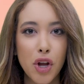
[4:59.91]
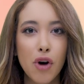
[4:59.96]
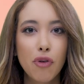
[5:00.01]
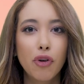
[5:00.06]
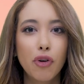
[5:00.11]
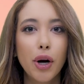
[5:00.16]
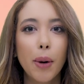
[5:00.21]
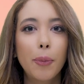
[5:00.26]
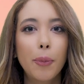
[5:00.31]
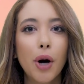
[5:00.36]

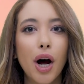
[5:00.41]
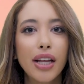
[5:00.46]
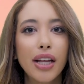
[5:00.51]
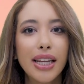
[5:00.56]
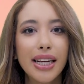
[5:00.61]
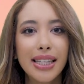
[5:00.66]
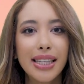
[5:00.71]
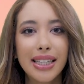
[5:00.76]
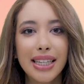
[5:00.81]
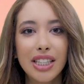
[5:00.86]
For a
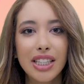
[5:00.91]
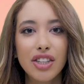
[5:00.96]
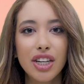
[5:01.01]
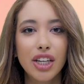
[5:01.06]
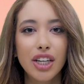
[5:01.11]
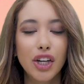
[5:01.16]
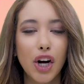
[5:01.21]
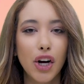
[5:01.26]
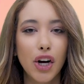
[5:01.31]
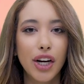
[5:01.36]
product rich
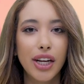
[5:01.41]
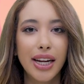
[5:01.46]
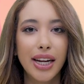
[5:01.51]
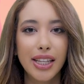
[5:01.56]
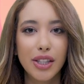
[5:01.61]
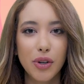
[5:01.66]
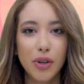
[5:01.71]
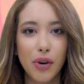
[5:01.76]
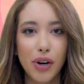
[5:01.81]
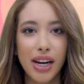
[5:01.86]
in
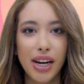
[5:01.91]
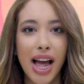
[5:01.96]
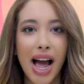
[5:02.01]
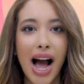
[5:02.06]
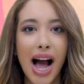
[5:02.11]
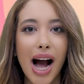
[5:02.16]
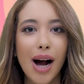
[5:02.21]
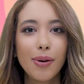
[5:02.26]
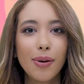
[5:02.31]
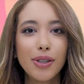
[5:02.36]
coconut oil,
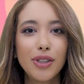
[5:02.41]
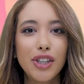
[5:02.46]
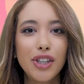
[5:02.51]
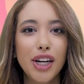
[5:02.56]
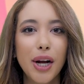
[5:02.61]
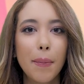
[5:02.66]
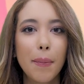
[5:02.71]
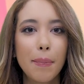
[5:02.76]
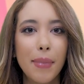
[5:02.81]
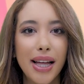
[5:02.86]
I would
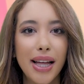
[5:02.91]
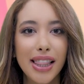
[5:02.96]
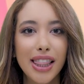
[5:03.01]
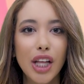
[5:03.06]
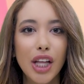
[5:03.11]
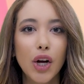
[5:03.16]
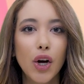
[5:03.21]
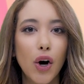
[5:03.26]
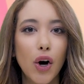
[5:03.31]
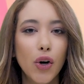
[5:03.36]
recommend
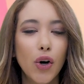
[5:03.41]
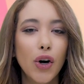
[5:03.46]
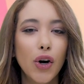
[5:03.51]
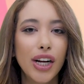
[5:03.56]
the Cocoa